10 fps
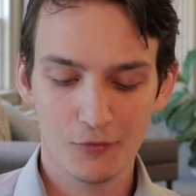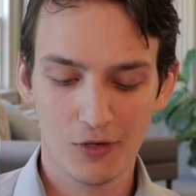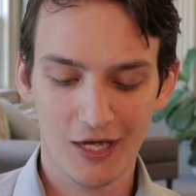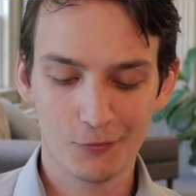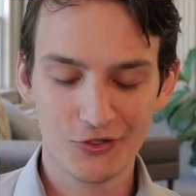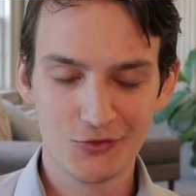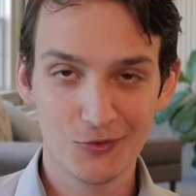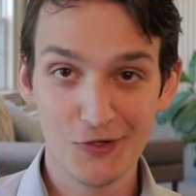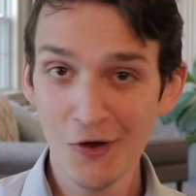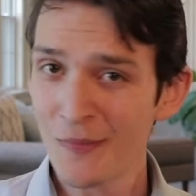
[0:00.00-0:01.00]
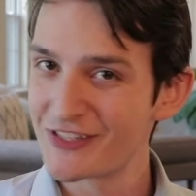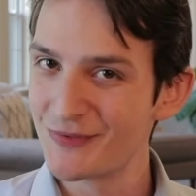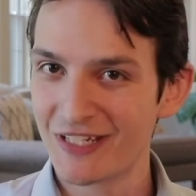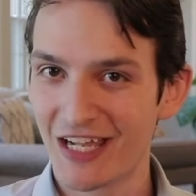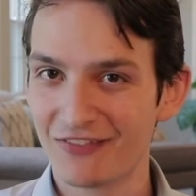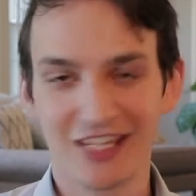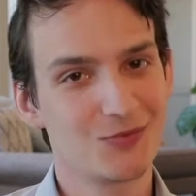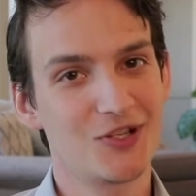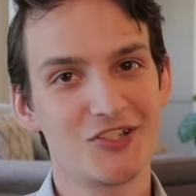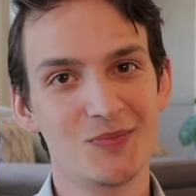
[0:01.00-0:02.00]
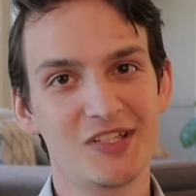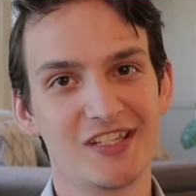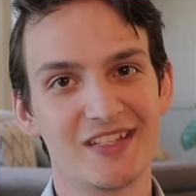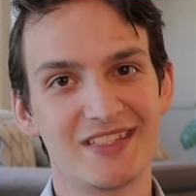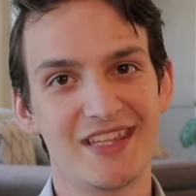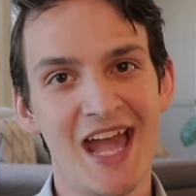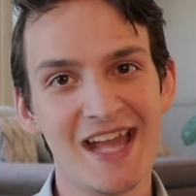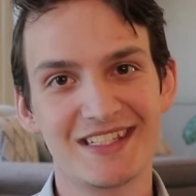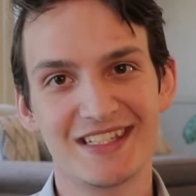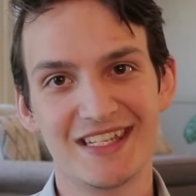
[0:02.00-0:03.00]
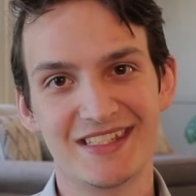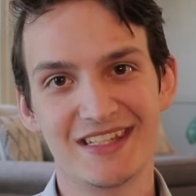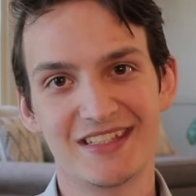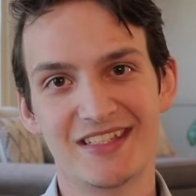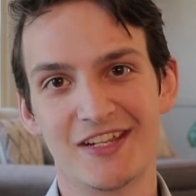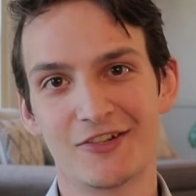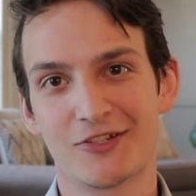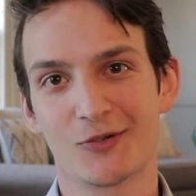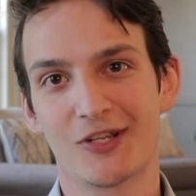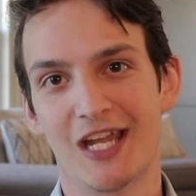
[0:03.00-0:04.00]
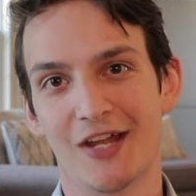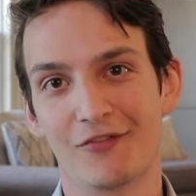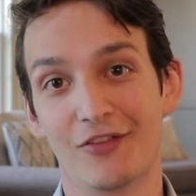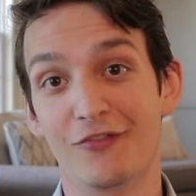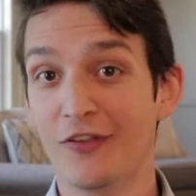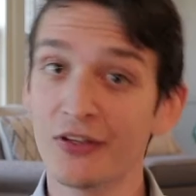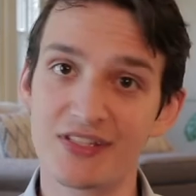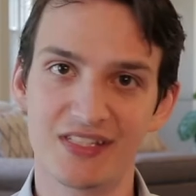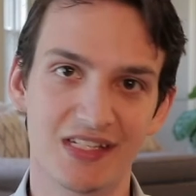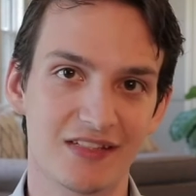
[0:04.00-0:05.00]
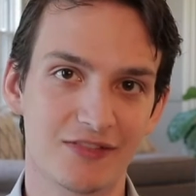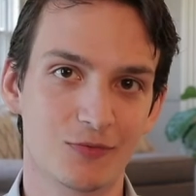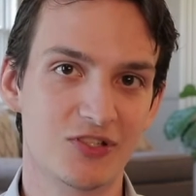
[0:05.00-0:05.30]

which we know must have been out of desperation because that is in the territory of the Philistines,